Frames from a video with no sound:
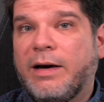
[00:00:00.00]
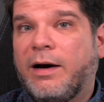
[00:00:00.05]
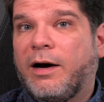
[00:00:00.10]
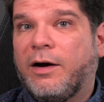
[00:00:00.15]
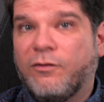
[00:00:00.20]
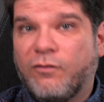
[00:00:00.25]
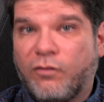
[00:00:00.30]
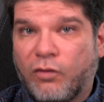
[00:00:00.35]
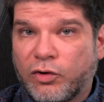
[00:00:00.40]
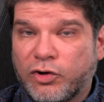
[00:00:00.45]

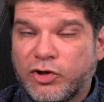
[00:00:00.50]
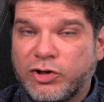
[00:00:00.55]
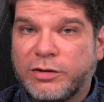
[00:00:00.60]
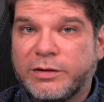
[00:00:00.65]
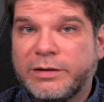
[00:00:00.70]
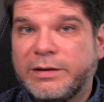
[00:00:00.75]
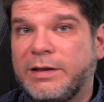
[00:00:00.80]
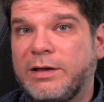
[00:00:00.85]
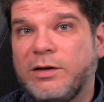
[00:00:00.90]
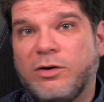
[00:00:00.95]

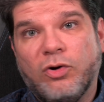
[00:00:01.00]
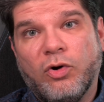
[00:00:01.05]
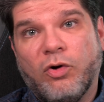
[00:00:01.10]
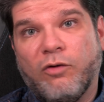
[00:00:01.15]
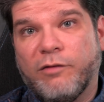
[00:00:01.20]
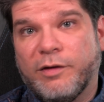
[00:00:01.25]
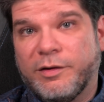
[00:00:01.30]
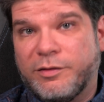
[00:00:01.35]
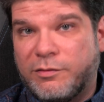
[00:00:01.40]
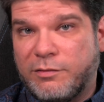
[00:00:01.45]
Unfortunately,
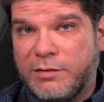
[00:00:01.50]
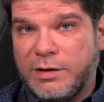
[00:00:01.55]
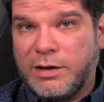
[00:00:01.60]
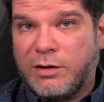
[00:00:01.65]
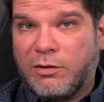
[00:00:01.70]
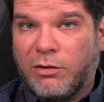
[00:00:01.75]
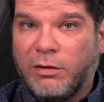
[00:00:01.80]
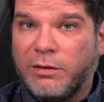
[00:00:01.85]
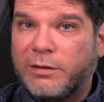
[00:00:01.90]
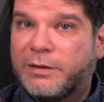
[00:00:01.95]
Nova 3
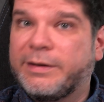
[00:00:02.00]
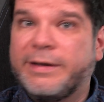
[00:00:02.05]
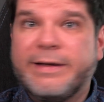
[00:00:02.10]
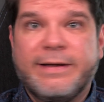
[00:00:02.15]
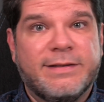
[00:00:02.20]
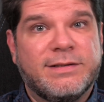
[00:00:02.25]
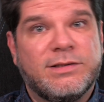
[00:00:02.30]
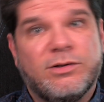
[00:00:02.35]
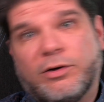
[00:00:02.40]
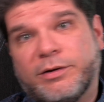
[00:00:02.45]
Color
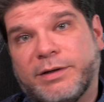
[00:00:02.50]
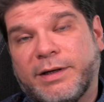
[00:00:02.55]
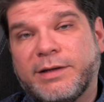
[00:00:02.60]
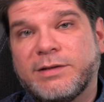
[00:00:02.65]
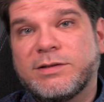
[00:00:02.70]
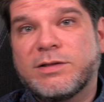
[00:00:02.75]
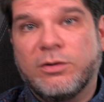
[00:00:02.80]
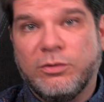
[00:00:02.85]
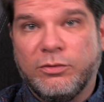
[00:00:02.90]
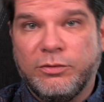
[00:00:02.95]
is not
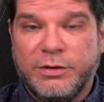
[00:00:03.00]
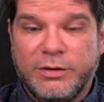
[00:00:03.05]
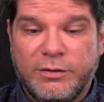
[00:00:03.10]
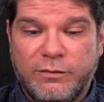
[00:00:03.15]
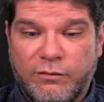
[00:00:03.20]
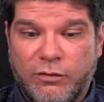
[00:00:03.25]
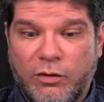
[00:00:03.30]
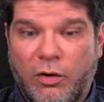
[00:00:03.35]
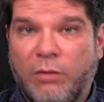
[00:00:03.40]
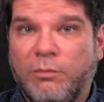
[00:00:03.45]
excluded
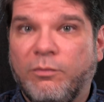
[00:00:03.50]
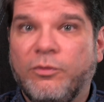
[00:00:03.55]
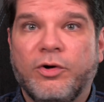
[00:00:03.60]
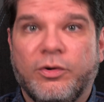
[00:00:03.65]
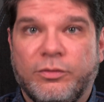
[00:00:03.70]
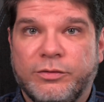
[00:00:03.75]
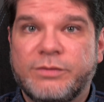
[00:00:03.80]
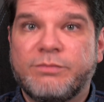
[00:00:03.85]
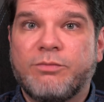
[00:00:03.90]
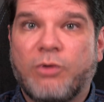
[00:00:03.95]
from
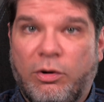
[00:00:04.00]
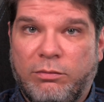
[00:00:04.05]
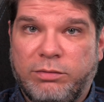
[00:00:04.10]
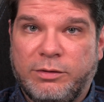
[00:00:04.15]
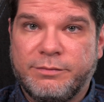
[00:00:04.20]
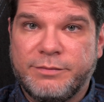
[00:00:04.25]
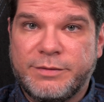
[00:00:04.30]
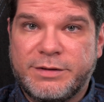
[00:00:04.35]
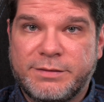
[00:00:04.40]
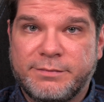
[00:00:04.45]
those
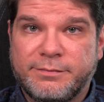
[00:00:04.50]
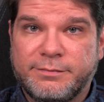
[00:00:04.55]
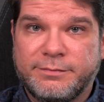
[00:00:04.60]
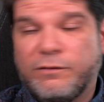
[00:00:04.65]
problems.